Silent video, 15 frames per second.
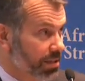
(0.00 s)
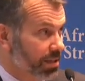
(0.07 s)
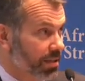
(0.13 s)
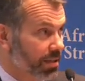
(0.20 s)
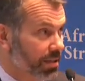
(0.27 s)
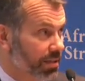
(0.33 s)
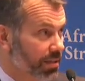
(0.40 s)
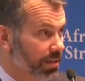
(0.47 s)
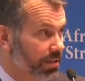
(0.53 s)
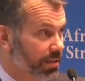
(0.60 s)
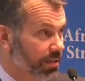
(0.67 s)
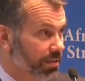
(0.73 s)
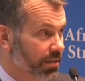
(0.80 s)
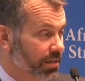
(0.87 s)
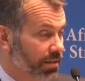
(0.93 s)

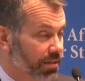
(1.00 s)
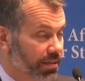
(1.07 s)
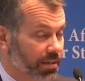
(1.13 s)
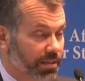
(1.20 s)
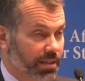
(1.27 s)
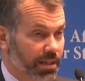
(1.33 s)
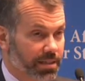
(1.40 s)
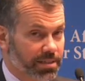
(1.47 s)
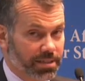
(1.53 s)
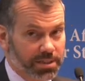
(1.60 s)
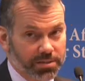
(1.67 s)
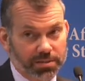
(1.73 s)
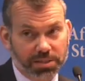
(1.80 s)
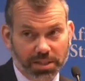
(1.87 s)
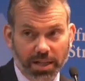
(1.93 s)
uh, that
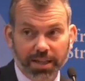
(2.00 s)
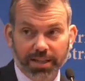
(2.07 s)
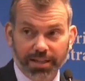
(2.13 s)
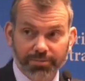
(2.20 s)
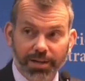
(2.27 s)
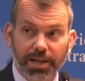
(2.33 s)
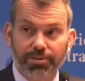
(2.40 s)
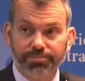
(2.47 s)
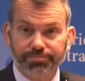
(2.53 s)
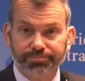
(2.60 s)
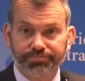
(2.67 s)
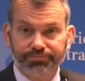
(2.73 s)
Assis was talking about.